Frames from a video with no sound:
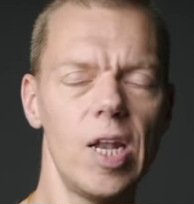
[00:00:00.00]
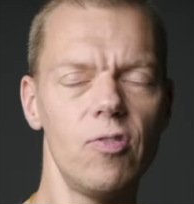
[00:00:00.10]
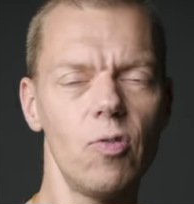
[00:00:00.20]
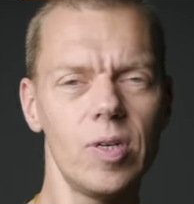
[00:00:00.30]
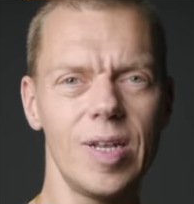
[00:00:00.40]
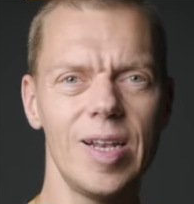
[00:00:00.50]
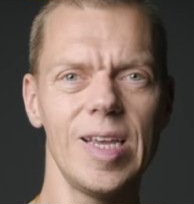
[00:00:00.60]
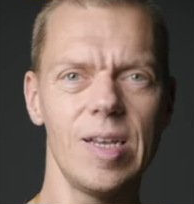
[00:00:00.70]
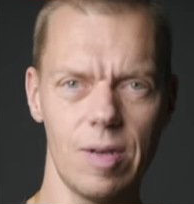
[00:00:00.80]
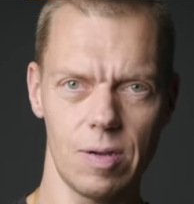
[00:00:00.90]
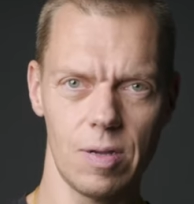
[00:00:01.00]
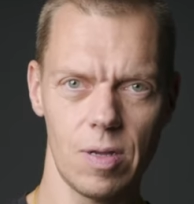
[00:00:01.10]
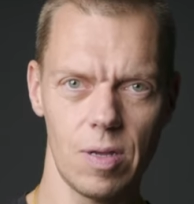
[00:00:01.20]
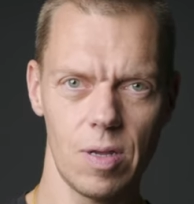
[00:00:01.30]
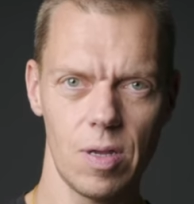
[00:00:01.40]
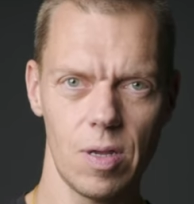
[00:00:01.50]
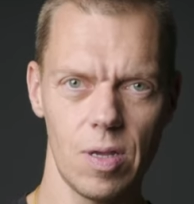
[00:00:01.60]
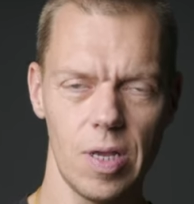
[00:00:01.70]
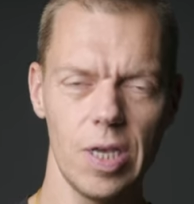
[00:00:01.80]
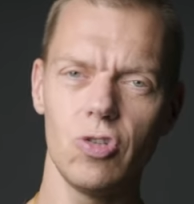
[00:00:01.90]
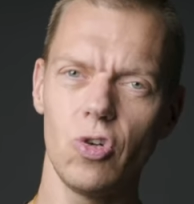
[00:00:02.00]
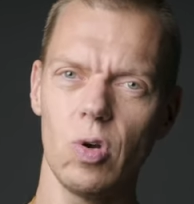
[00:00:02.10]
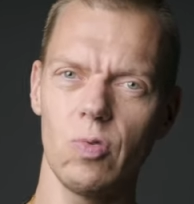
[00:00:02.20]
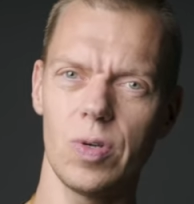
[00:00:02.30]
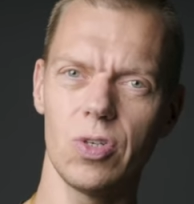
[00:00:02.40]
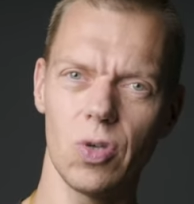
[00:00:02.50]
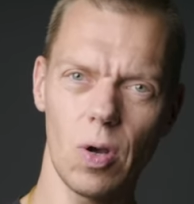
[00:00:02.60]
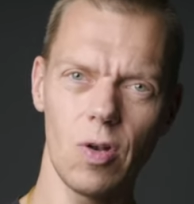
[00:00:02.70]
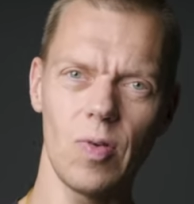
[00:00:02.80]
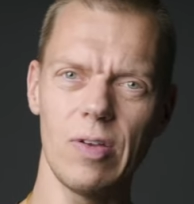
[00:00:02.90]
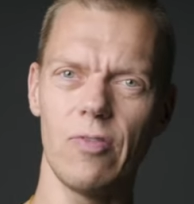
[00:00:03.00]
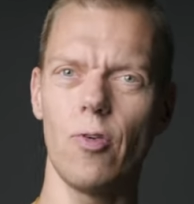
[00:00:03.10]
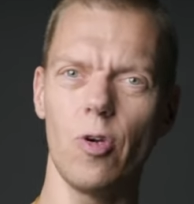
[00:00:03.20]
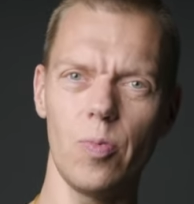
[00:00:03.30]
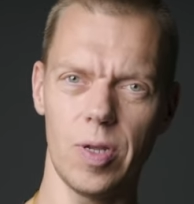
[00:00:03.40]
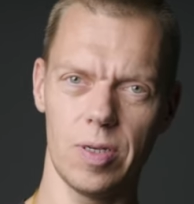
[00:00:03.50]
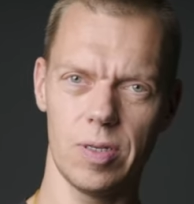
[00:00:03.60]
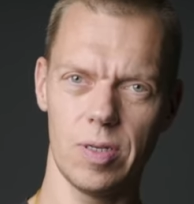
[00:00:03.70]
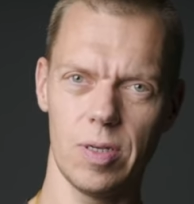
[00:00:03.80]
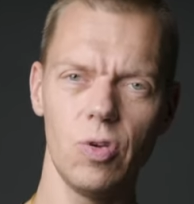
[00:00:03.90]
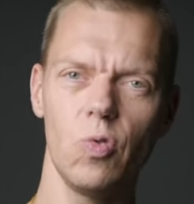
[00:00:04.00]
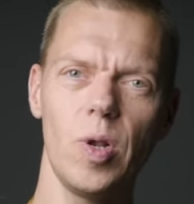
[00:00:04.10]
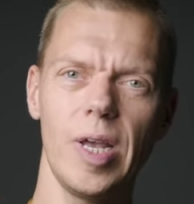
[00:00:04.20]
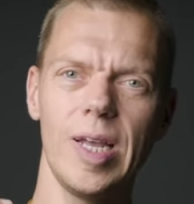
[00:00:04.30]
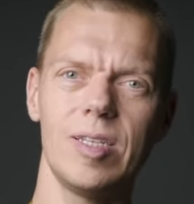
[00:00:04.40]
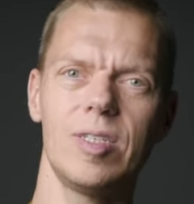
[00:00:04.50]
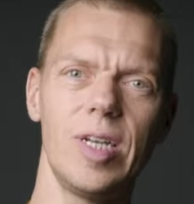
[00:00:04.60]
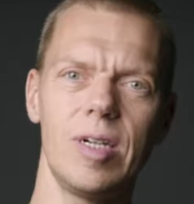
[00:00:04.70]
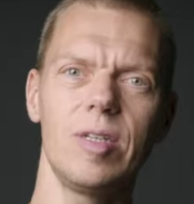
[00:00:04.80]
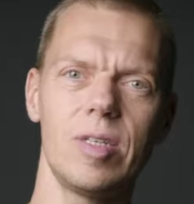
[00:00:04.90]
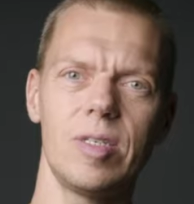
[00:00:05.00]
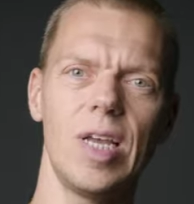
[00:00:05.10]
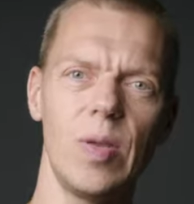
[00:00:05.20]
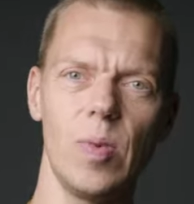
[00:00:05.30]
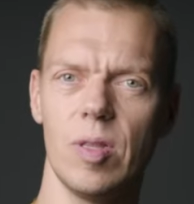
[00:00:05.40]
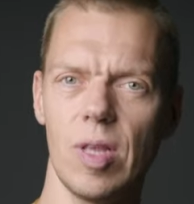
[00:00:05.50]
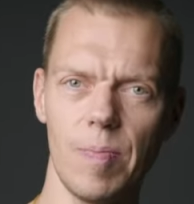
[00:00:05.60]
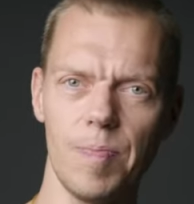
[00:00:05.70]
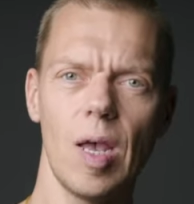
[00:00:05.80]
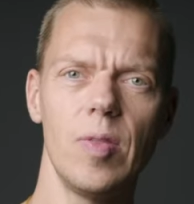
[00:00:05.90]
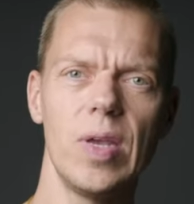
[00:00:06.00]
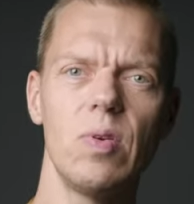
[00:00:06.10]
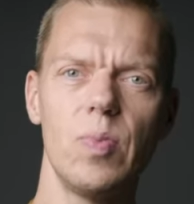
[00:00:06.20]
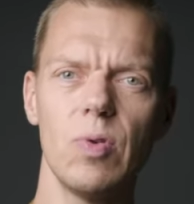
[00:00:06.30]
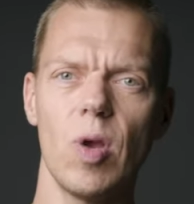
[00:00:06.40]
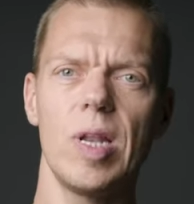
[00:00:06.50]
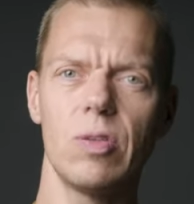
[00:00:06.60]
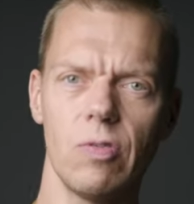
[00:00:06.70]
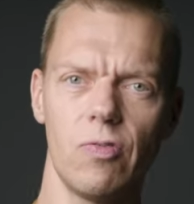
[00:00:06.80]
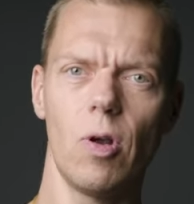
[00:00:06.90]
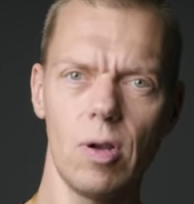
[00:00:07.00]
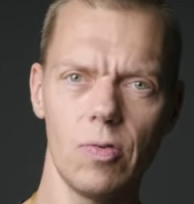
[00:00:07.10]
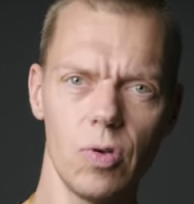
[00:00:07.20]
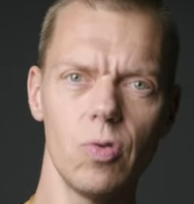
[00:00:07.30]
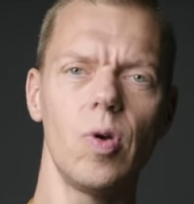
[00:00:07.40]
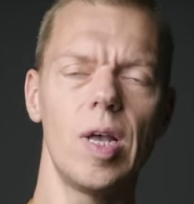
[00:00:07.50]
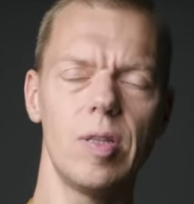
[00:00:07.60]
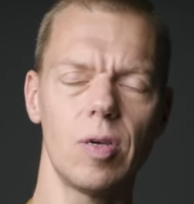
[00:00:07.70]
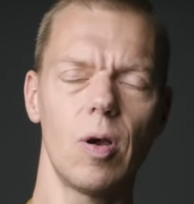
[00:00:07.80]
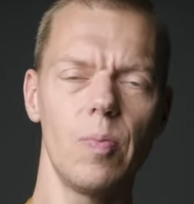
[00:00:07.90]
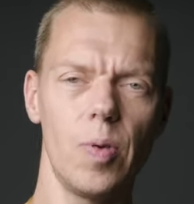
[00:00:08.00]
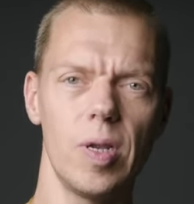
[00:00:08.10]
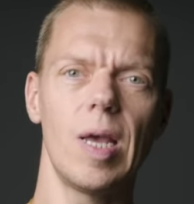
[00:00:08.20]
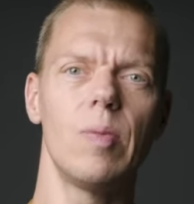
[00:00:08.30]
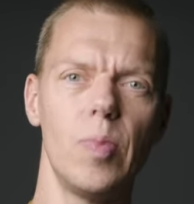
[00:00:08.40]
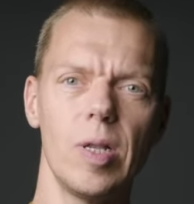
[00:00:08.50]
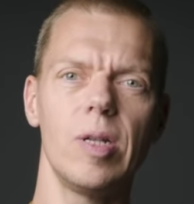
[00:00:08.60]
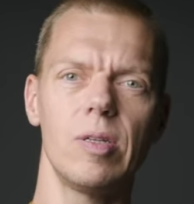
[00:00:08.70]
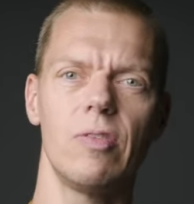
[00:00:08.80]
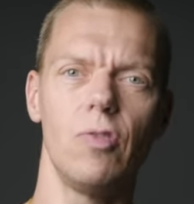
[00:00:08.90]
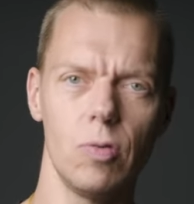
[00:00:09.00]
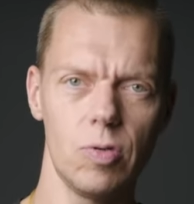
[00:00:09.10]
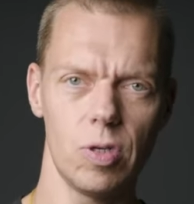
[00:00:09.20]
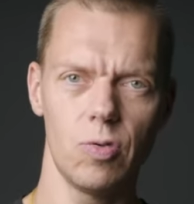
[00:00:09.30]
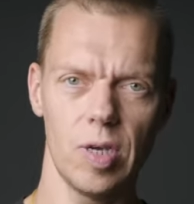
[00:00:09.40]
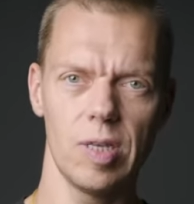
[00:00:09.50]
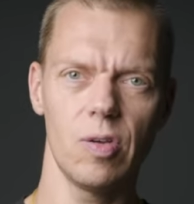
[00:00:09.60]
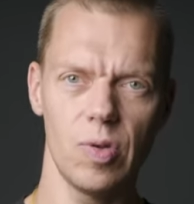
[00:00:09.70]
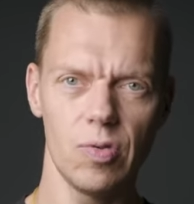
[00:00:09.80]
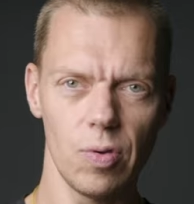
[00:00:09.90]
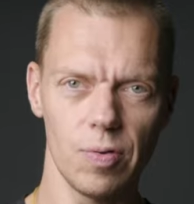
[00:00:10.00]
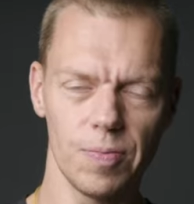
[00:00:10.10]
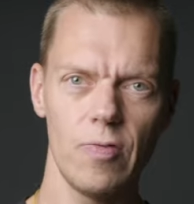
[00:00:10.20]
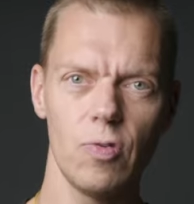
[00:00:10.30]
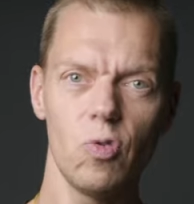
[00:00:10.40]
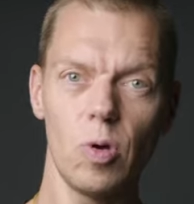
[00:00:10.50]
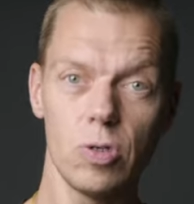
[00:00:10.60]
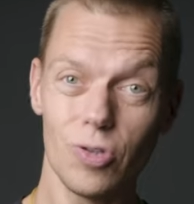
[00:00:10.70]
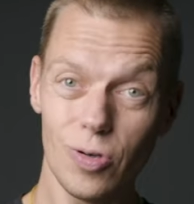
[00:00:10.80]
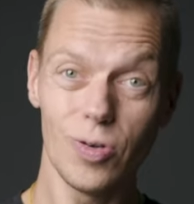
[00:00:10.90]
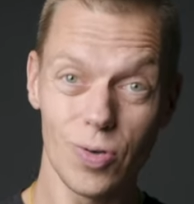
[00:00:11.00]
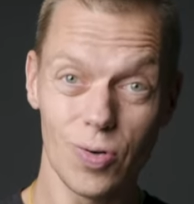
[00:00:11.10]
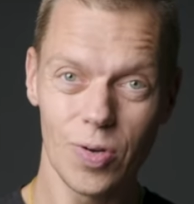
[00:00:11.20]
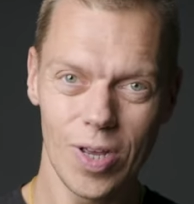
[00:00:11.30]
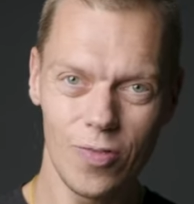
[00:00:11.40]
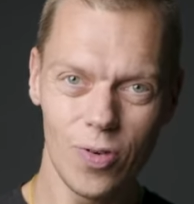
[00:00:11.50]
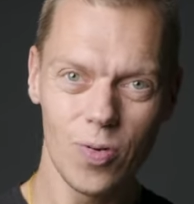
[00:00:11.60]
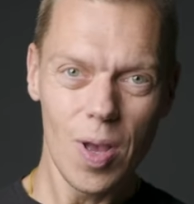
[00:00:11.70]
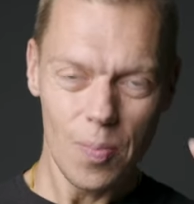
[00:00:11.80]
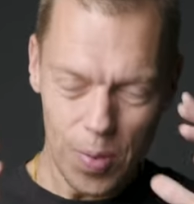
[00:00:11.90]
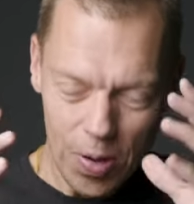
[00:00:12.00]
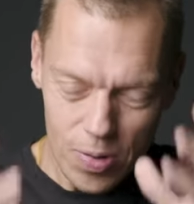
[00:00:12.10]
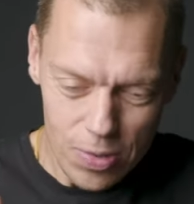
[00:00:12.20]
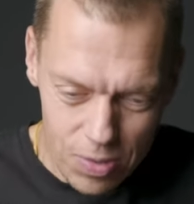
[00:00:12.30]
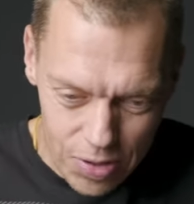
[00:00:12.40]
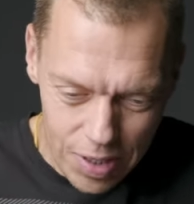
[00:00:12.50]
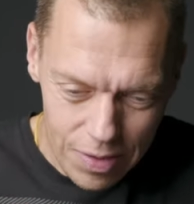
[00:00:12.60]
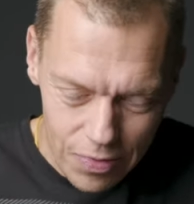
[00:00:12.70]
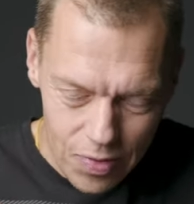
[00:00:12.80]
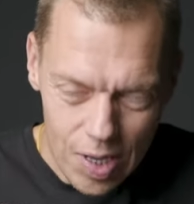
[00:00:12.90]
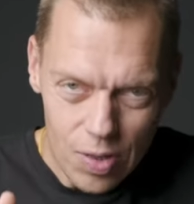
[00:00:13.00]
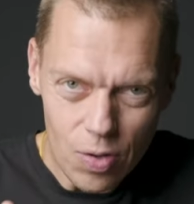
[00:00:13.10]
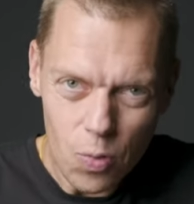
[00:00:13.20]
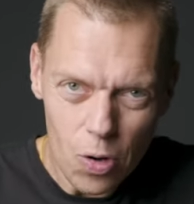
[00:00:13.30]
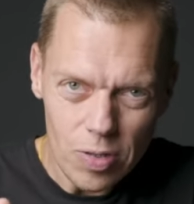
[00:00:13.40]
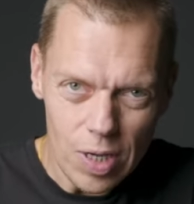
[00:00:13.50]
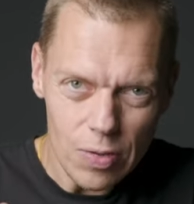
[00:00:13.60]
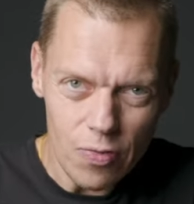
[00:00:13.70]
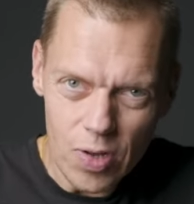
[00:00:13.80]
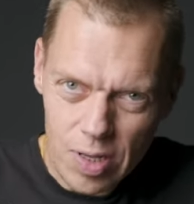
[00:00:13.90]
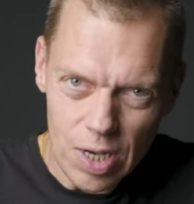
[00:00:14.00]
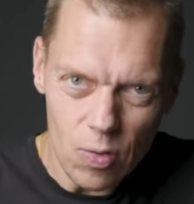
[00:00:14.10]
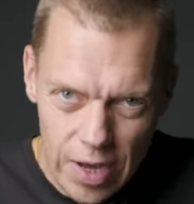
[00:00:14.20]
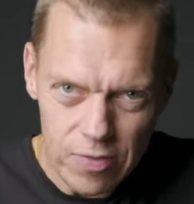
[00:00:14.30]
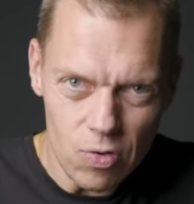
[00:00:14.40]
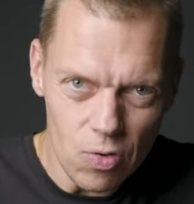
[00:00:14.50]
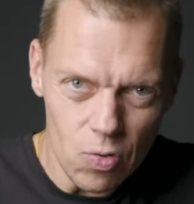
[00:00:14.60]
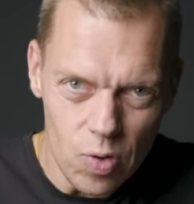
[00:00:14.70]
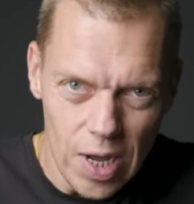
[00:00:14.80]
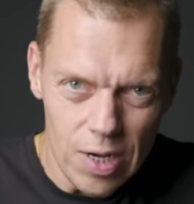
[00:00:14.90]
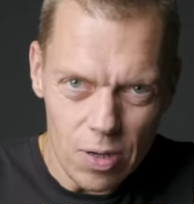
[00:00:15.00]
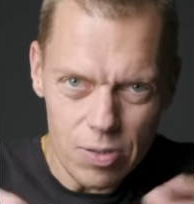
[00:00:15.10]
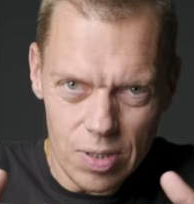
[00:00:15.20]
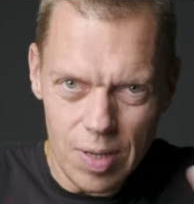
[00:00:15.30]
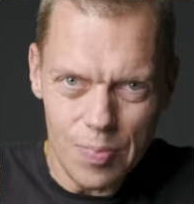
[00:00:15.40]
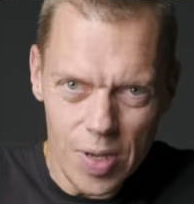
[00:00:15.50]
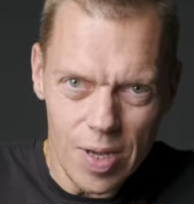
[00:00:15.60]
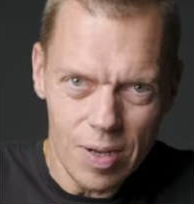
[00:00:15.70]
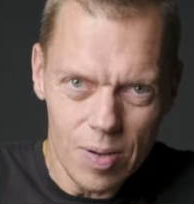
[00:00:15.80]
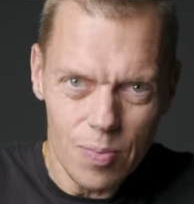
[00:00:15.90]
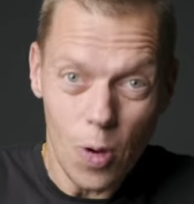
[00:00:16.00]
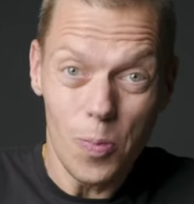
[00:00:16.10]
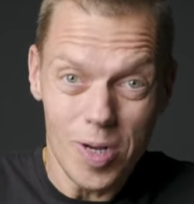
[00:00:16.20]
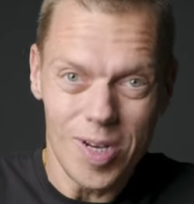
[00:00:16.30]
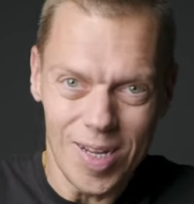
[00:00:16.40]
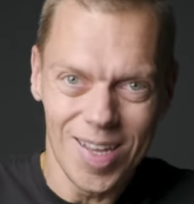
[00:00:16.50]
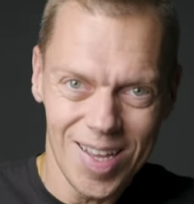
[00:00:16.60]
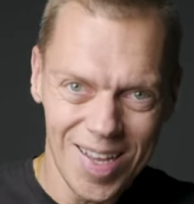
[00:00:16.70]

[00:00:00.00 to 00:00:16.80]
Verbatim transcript: And if you as a leader is showing resolve and firmness, you will instill the same in them and they will be ready to follow you and the company and building the future together with you. If you do what you shouldn't do, if you bury yourself in the work that you feel that you have to do and doesn't appear publicly